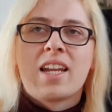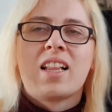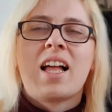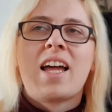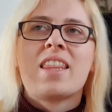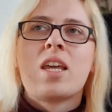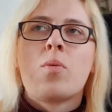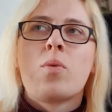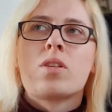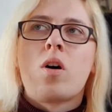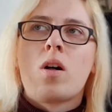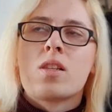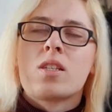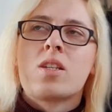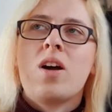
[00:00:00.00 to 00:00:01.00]
And there
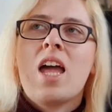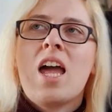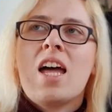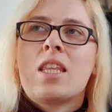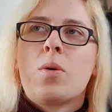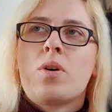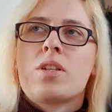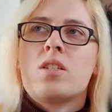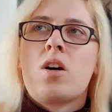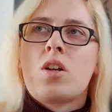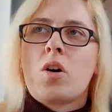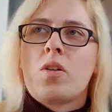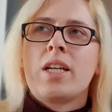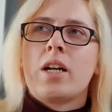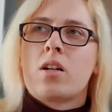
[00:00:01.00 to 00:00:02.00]
was not
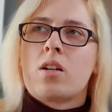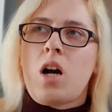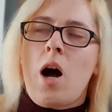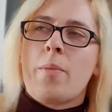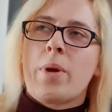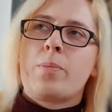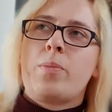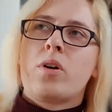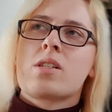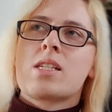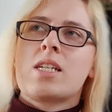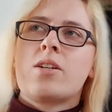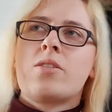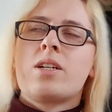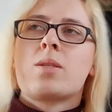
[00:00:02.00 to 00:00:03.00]
only a comic book
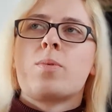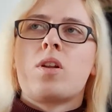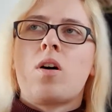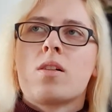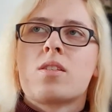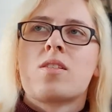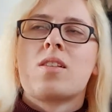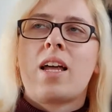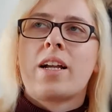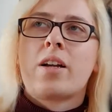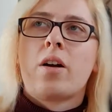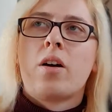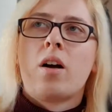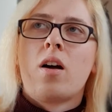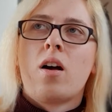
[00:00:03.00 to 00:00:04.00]
series, but also like
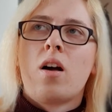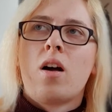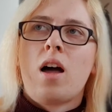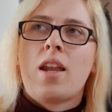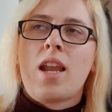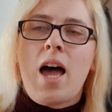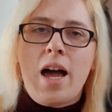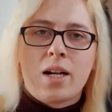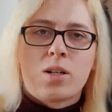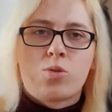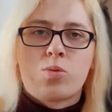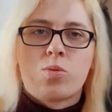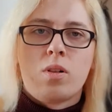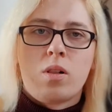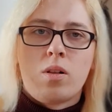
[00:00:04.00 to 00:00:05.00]
an
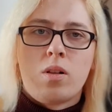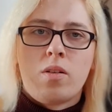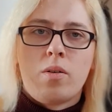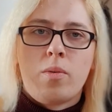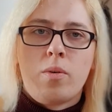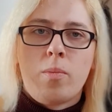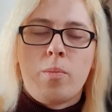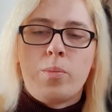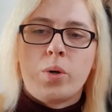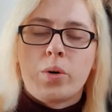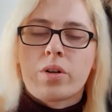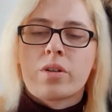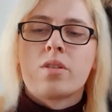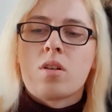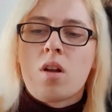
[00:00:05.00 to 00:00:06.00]
actual book
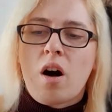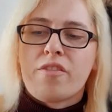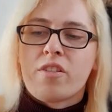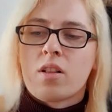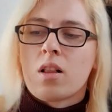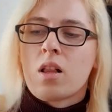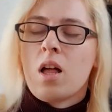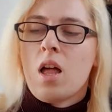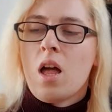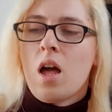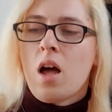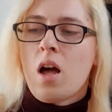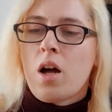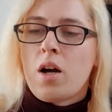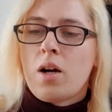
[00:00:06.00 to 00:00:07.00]
novel.
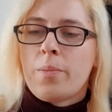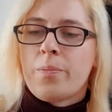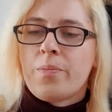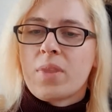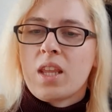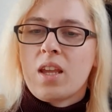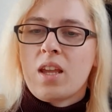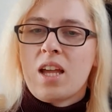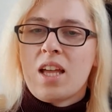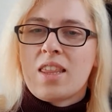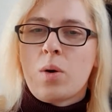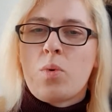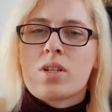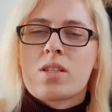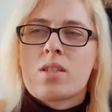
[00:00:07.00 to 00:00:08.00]
Um, that
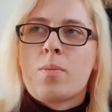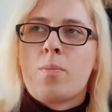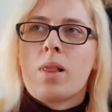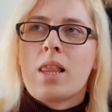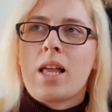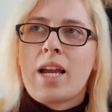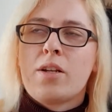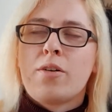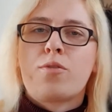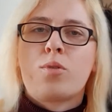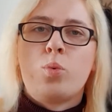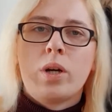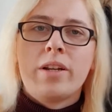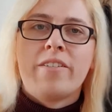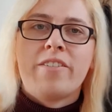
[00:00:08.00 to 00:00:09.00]
was The Blade of
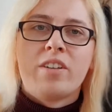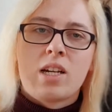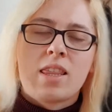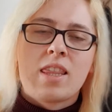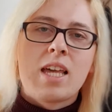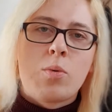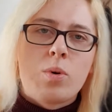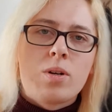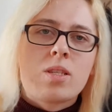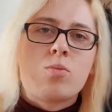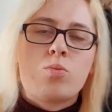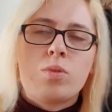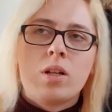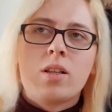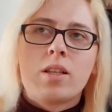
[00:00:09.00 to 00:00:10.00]
Guinevere. That was
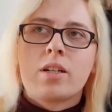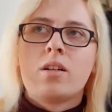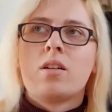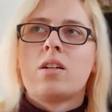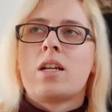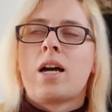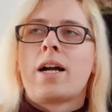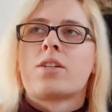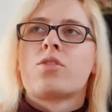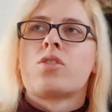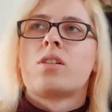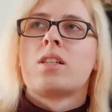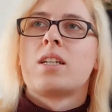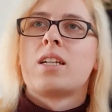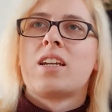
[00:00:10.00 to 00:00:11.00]
really good
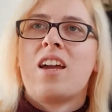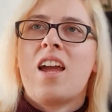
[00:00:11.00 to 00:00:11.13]
actually.